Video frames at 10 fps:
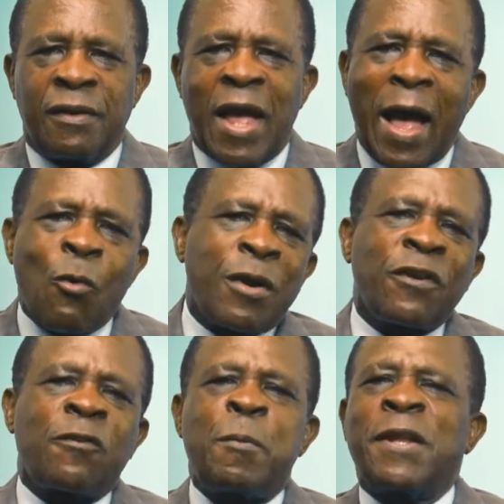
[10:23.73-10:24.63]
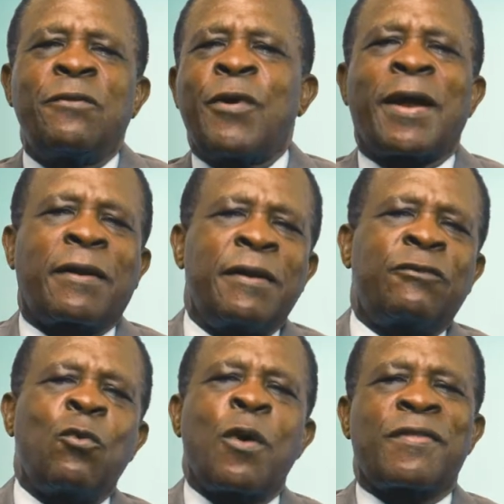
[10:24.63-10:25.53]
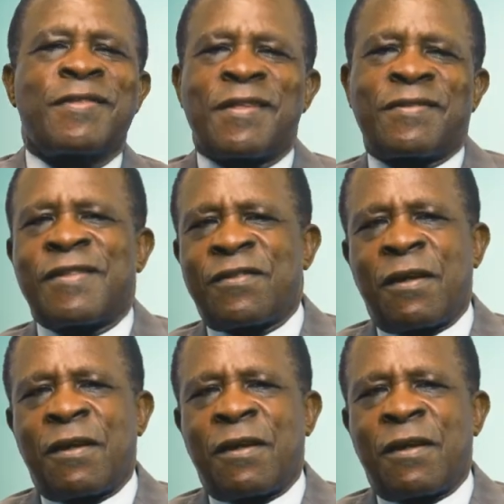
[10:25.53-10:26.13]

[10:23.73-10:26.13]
I want to speak directly to our sisters